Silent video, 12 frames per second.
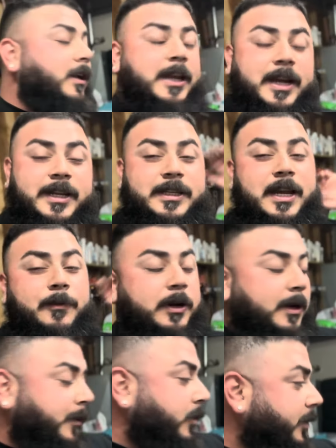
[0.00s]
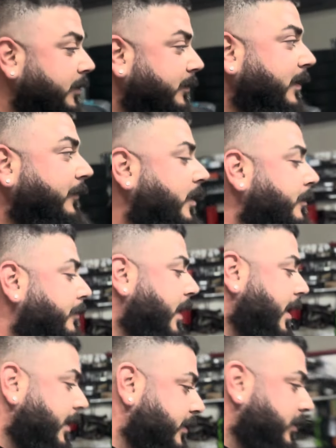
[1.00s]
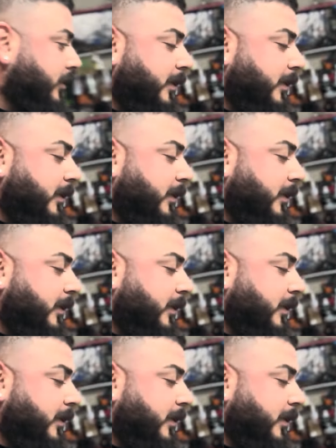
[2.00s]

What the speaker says: Like I said, we're gonna be doing some stuff to the back, so